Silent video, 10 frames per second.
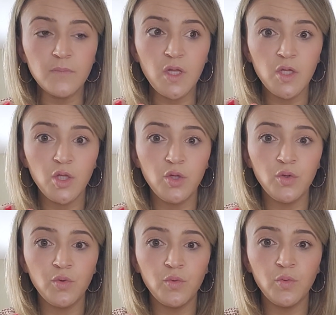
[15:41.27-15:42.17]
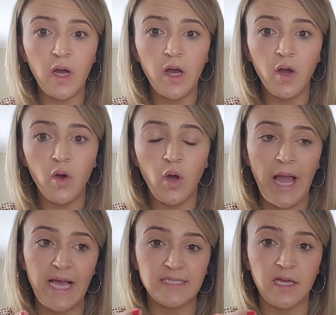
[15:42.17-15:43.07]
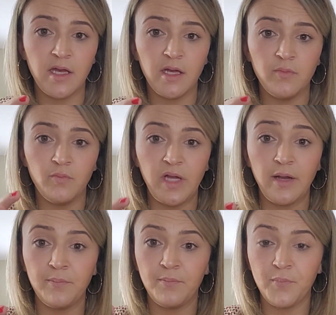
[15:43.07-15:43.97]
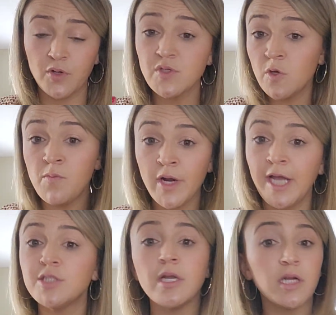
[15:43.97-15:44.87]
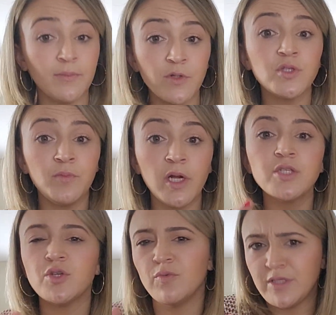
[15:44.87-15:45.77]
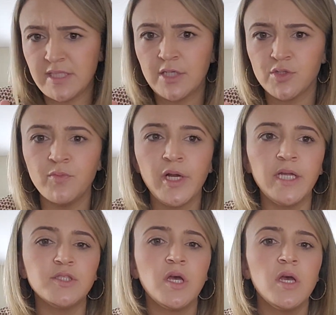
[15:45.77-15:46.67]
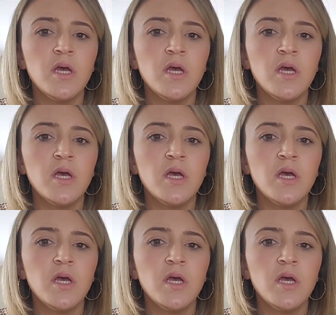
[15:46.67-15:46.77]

you, as a personal mortgage, not a commercial mortgage, so a residential mortgage,